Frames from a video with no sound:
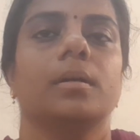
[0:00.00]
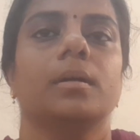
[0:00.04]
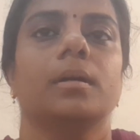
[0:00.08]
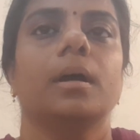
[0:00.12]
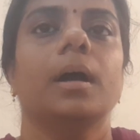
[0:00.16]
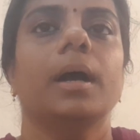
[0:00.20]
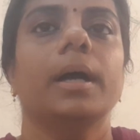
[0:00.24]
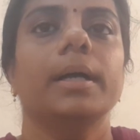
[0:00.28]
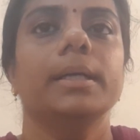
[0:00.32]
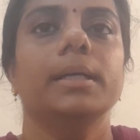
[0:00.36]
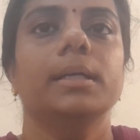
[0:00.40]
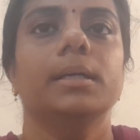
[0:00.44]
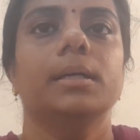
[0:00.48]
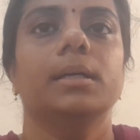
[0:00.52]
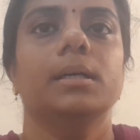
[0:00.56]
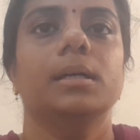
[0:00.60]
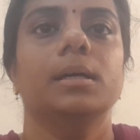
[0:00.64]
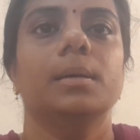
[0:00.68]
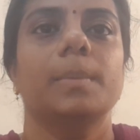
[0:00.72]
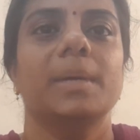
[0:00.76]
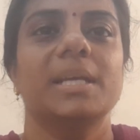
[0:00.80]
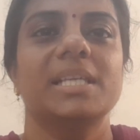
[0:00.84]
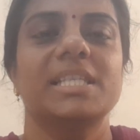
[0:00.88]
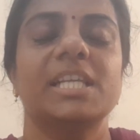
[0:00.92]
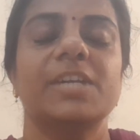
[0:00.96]

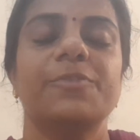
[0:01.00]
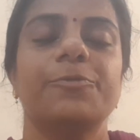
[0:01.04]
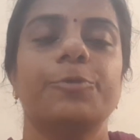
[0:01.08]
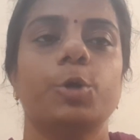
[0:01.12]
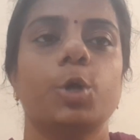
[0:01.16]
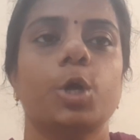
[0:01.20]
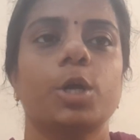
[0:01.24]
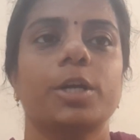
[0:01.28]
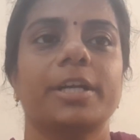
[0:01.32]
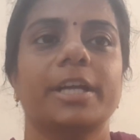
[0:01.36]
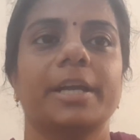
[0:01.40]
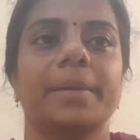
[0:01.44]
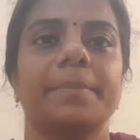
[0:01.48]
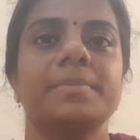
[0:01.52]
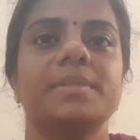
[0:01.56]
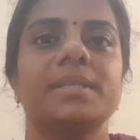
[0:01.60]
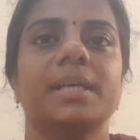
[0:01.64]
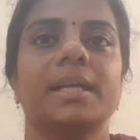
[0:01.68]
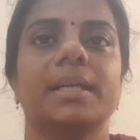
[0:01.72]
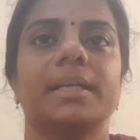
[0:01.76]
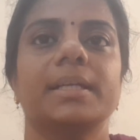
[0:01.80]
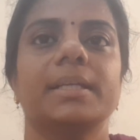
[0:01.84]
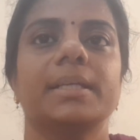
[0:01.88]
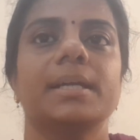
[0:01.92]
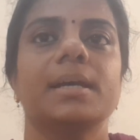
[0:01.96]
Hi, myself Dr. M.
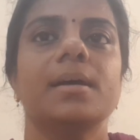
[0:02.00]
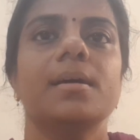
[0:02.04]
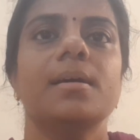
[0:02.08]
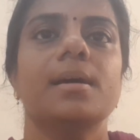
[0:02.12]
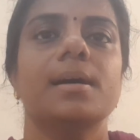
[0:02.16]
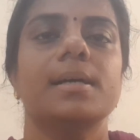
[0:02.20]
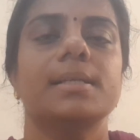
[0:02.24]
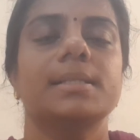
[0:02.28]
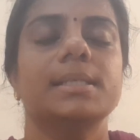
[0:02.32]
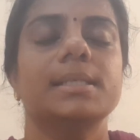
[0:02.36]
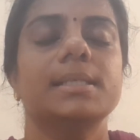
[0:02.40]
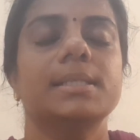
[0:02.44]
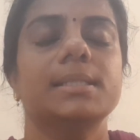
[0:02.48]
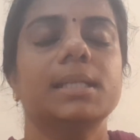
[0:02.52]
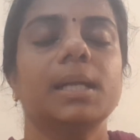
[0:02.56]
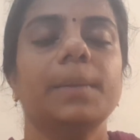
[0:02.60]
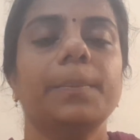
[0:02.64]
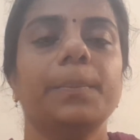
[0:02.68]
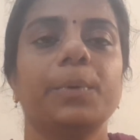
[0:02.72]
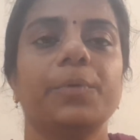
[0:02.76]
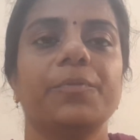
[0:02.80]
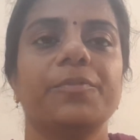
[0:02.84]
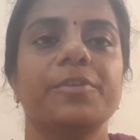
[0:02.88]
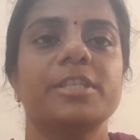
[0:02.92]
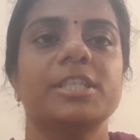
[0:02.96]
Saranya,
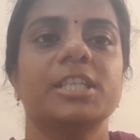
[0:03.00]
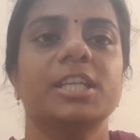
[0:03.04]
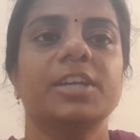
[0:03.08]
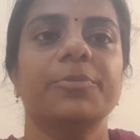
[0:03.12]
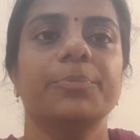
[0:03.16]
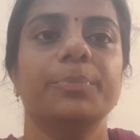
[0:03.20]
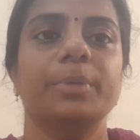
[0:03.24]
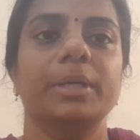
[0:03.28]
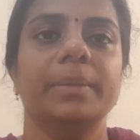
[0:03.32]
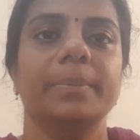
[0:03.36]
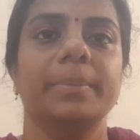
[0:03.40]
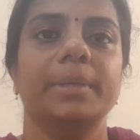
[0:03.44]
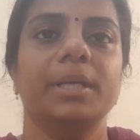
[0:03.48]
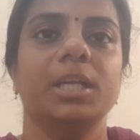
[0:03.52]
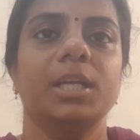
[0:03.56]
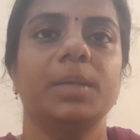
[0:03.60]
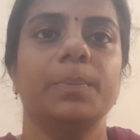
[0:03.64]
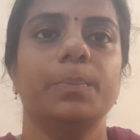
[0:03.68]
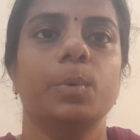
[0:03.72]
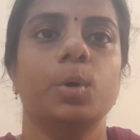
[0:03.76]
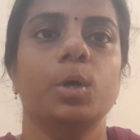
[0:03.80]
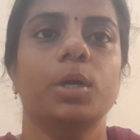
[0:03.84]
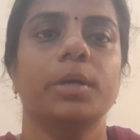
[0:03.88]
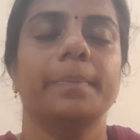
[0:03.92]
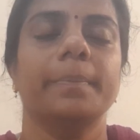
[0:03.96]
Assistant Professor of
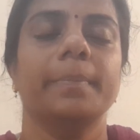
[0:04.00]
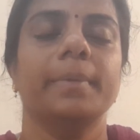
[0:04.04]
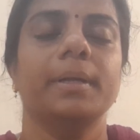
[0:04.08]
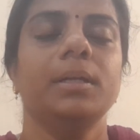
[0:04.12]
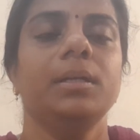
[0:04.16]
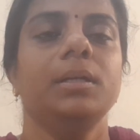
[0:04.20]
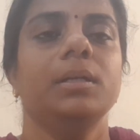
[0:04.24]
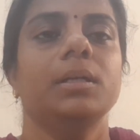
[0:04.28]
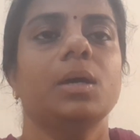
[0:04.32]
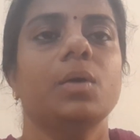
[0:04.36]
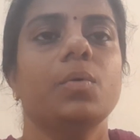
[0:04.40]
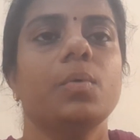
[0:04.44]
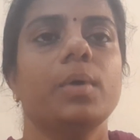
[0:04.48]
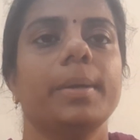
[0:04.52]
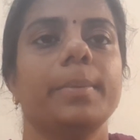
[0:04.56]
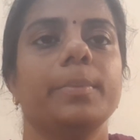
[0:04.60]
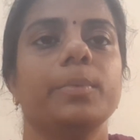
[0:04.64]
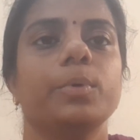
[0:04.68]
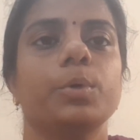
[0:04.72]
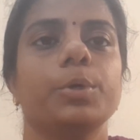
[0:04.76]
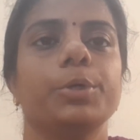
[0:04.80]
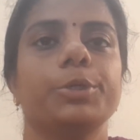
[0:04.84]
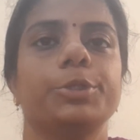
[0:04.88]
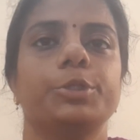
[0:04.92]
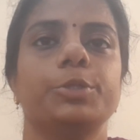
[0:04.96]
BBA Department. Now I
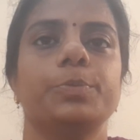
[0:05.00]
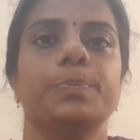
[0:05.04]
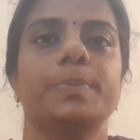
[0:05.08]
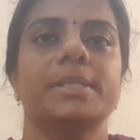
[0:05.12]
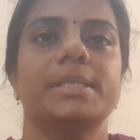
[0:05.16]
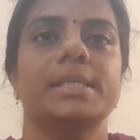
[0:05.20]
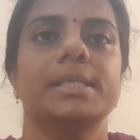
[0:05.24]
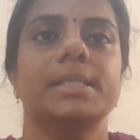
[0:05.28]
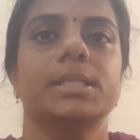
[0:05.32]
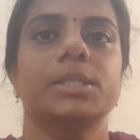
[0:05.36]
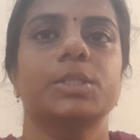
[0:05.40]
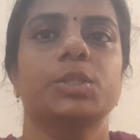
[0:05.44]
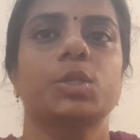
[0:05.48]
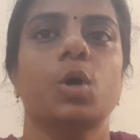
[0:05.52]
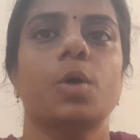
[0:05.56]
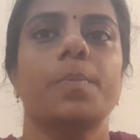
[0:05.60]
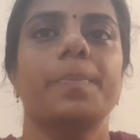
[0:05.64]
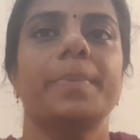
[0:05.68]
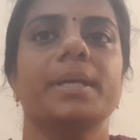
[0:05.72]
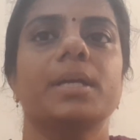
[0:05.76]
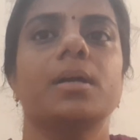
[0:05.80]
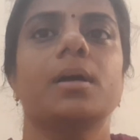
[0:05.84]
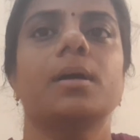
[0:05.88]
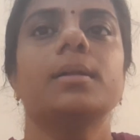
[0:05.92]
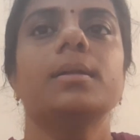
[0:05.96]
am going to present a
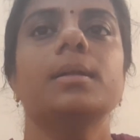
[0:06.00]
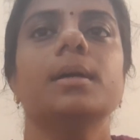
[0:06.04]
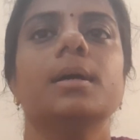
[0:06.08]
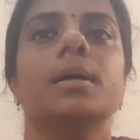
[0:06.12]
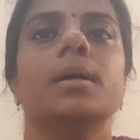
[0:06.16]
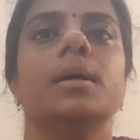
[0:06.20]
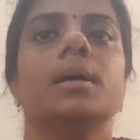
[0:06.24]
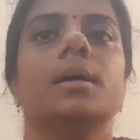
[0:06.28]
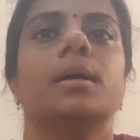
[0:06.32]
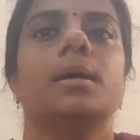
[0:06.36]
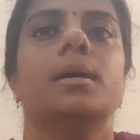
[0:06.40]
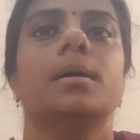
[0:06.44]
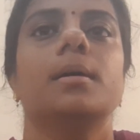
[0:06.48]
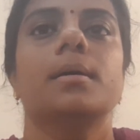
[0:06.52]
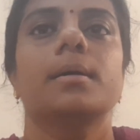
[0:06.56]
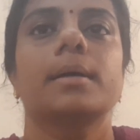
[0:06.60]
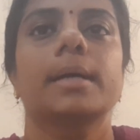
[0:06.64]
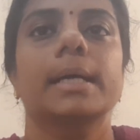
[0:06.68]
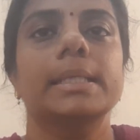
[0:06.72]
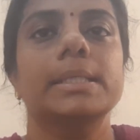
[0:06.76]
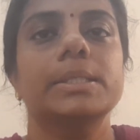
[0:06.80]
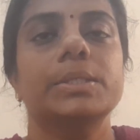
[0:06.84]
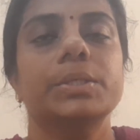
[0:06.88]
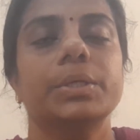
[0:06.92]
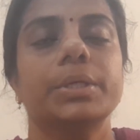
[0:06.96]
topic on
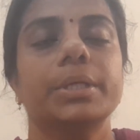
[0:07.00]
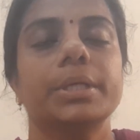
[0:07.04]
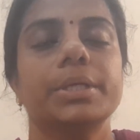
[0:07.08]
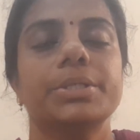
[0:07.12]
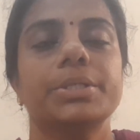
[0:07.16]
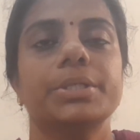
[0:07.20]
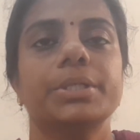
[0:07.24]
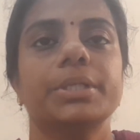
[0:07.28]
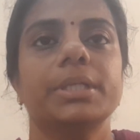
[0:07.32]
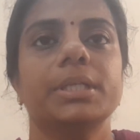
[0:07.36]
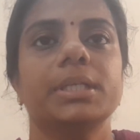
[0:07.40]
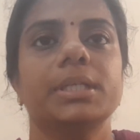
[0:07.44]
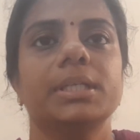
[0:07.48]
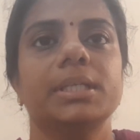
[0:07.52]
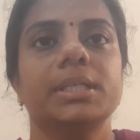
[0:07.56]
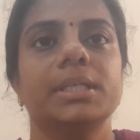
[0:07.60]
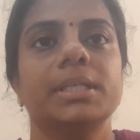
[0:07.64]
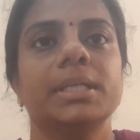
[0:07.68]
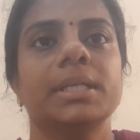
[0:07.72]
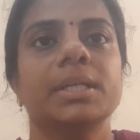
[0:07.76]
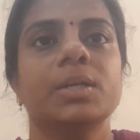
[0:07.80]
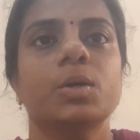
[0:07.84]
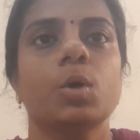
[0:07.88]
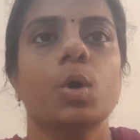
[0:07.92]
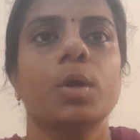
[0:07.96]
consideration in
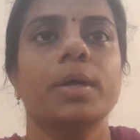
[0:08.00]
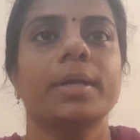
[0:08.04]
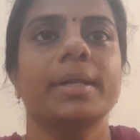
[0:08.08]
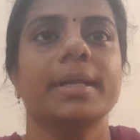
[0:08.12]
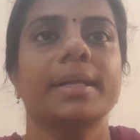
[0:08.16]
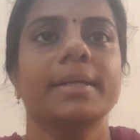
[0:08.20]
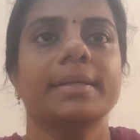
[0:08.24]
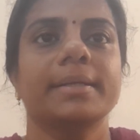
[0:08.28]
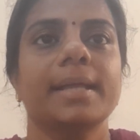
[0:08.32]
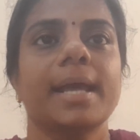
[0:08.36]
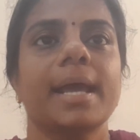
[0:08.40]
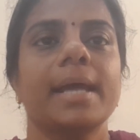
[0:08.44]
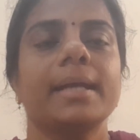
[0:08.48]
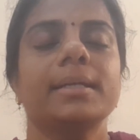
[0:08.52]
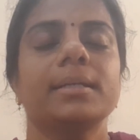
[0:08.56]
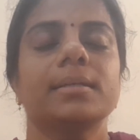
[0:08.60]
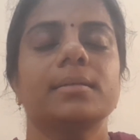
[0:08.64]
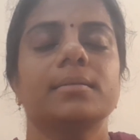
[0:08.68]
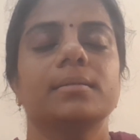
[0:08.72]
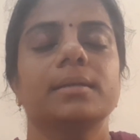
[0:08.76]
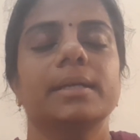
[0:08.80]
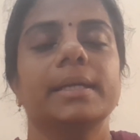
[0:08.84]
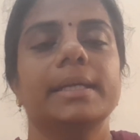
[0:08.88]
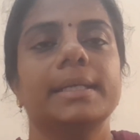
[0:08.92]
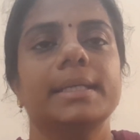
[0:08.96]
Indian Contract Act
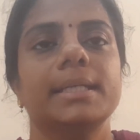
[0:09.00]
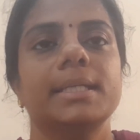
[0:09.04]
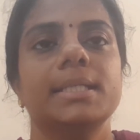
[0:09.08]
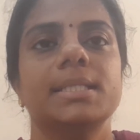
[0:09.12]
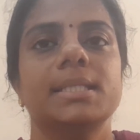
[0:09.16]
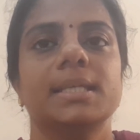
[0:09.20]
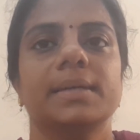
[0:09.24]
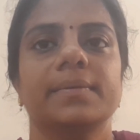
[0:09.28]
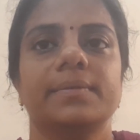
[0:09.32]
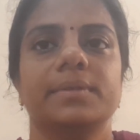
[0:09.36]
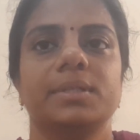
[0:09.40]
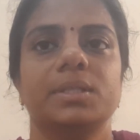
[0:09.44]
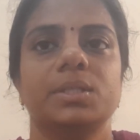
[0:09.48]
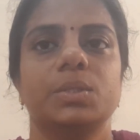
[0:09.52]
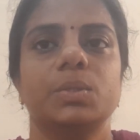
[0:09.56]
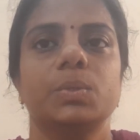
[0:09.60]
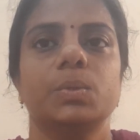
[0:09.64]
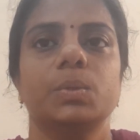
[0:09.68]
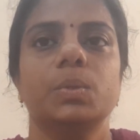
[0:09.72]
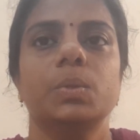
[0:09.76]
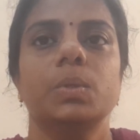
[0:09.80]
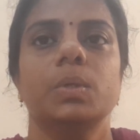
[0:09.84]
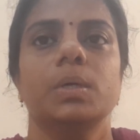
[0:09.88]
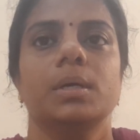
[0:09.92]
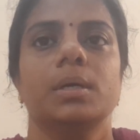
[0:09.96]

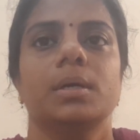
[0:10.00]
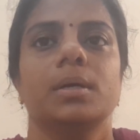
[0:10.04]
1872.